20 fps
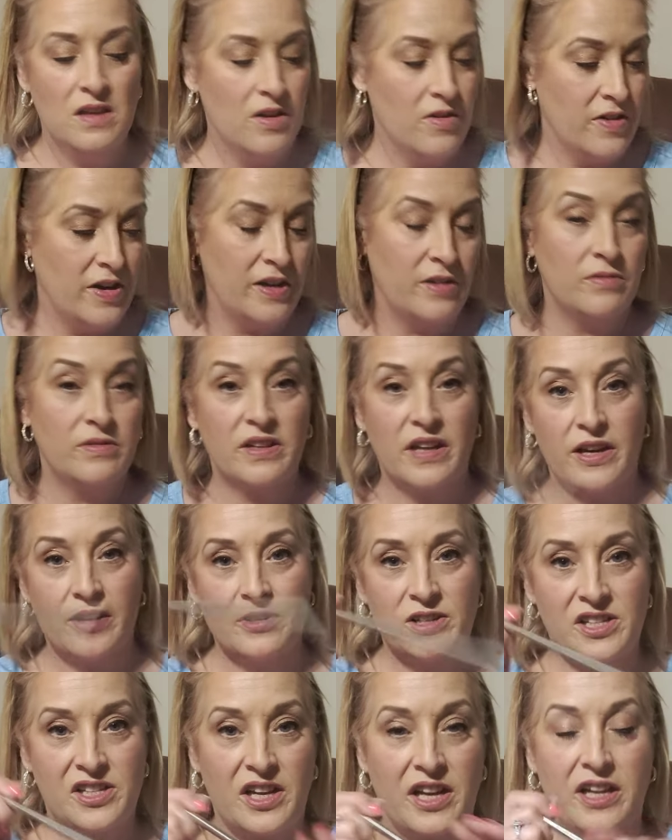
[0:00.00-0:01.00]
All right, we got
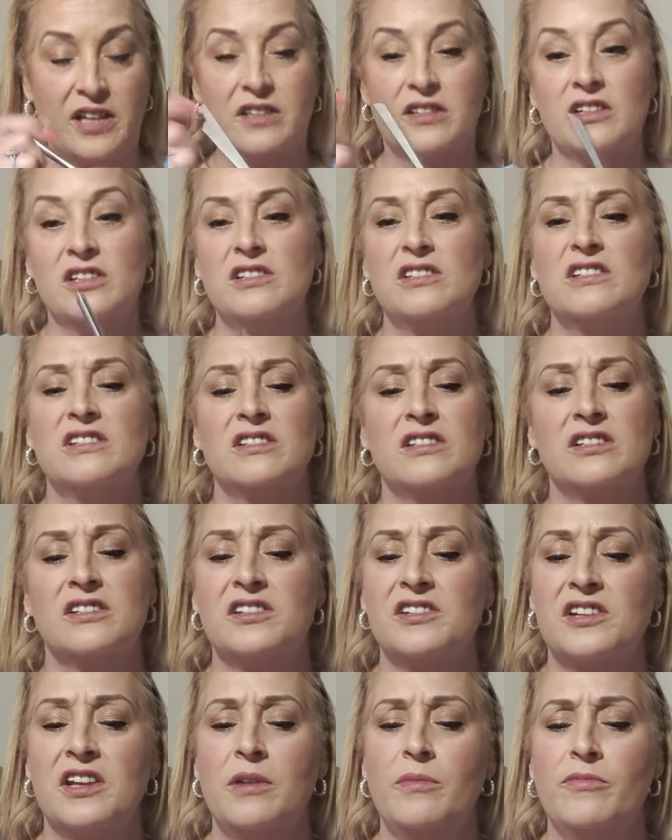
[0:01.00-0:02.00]
our steak.
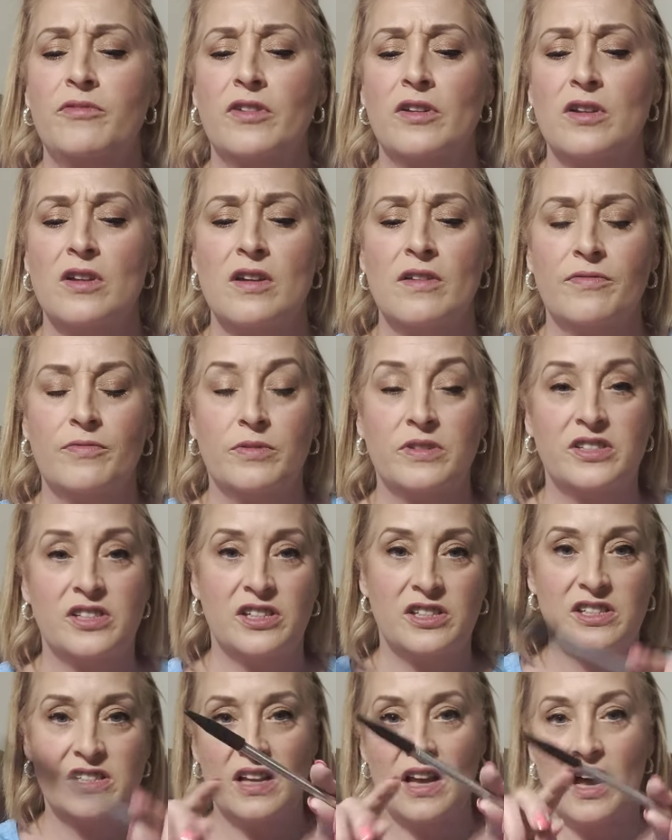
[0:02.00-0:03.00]
This tip fell off, which
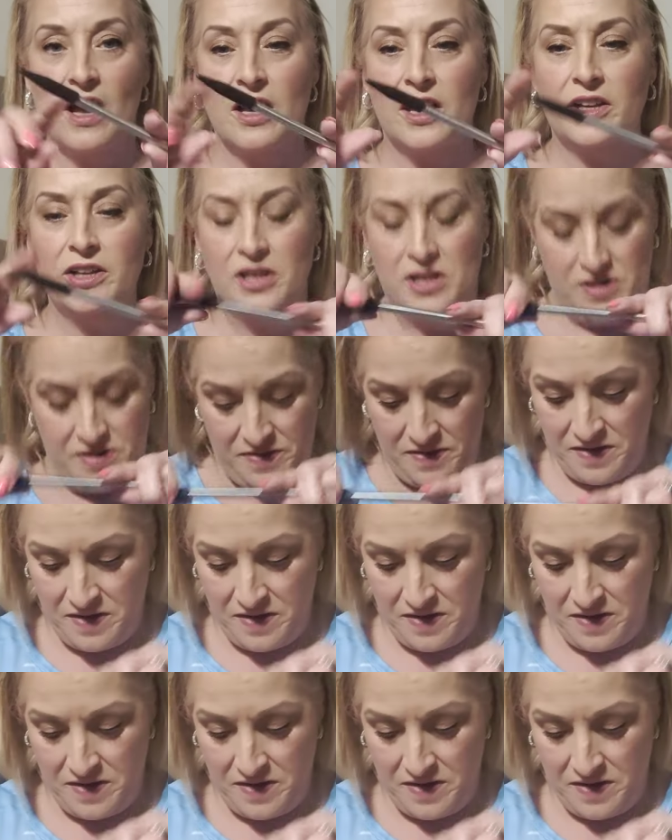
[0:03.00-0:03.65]
is odd.